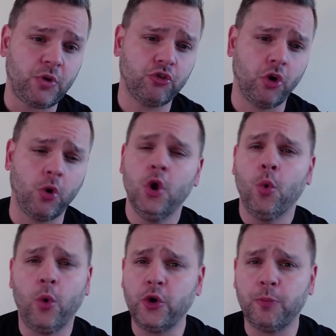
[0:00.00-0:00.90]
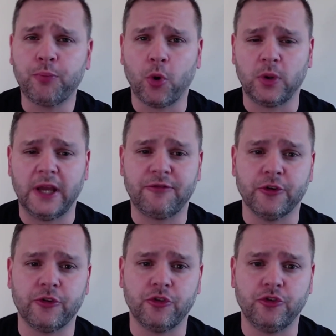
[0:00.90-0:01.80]
So what do
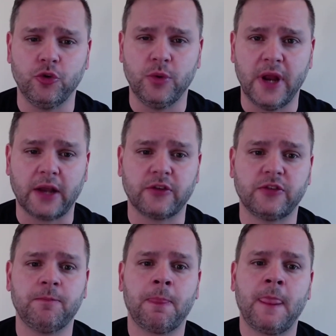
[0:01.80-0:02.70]
pro-lifers do next?